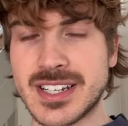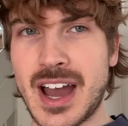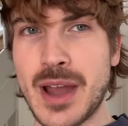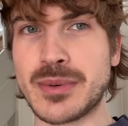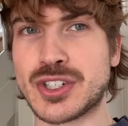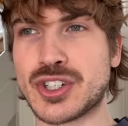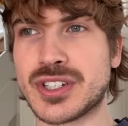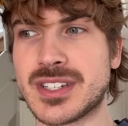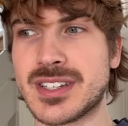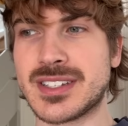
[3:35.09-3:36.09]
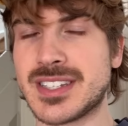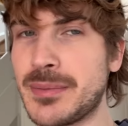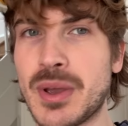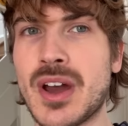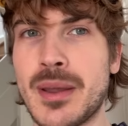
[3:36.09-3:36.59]
I was just
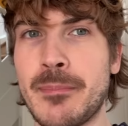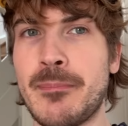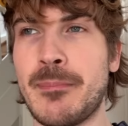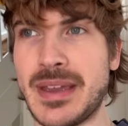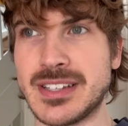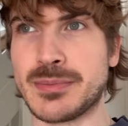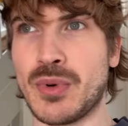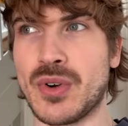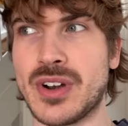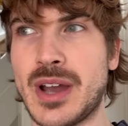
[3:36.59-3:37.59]
sleeping on a baseboard.